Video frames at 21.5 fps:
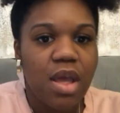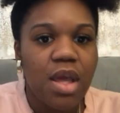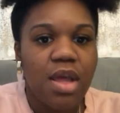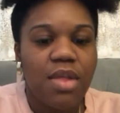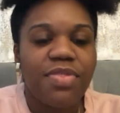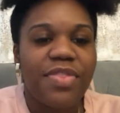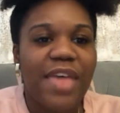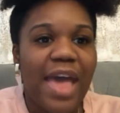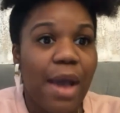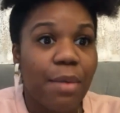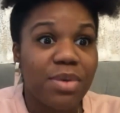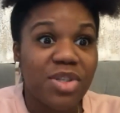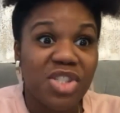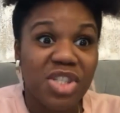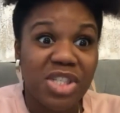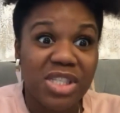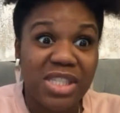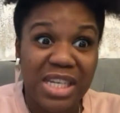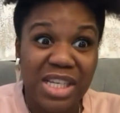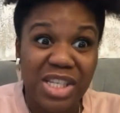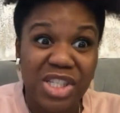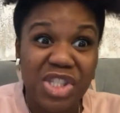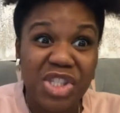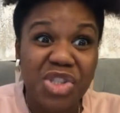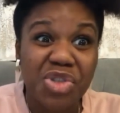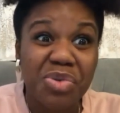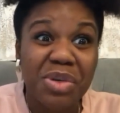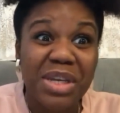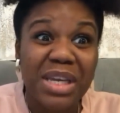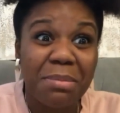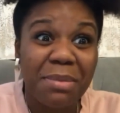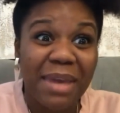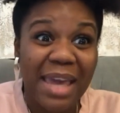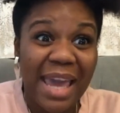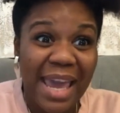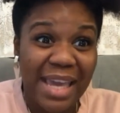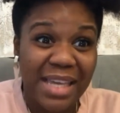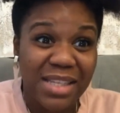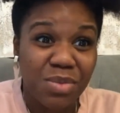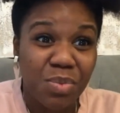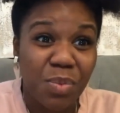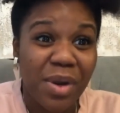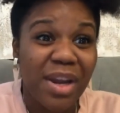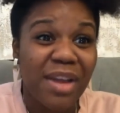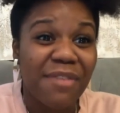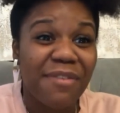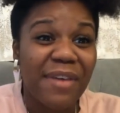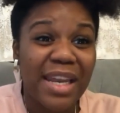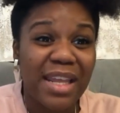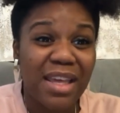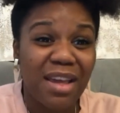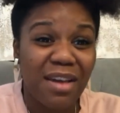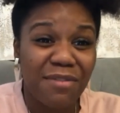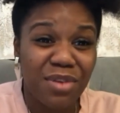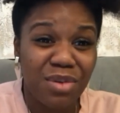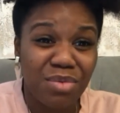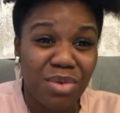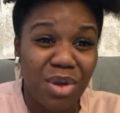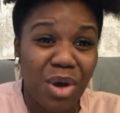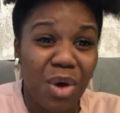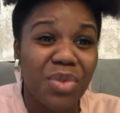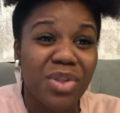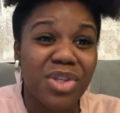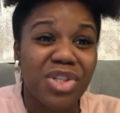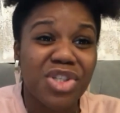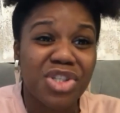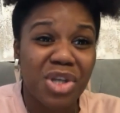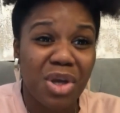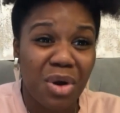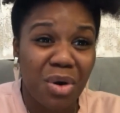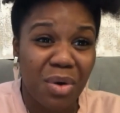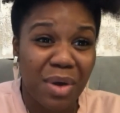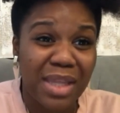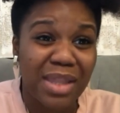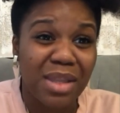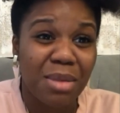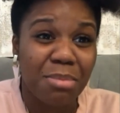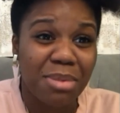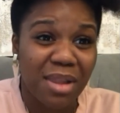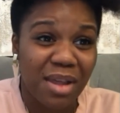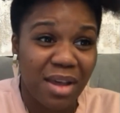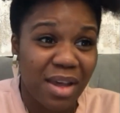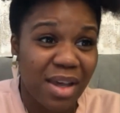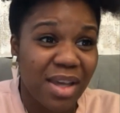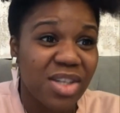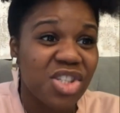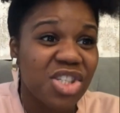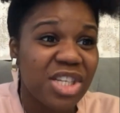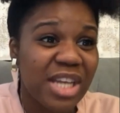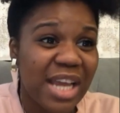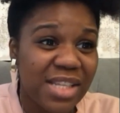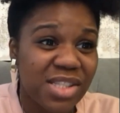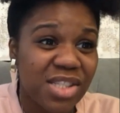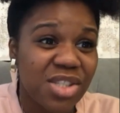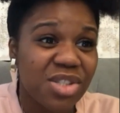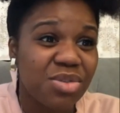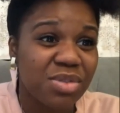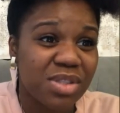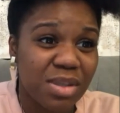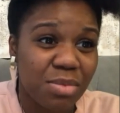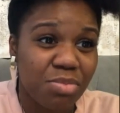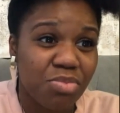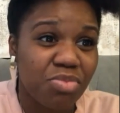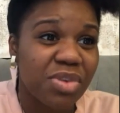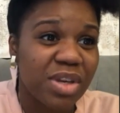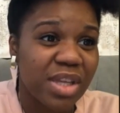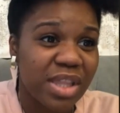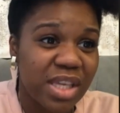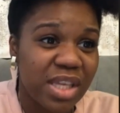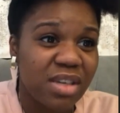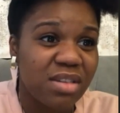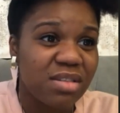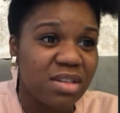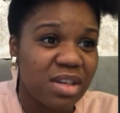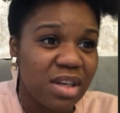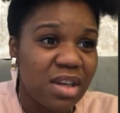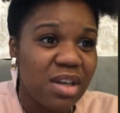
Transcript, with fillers: That was just an extreme case where, if any of you know the show In the Blood, she has to do some really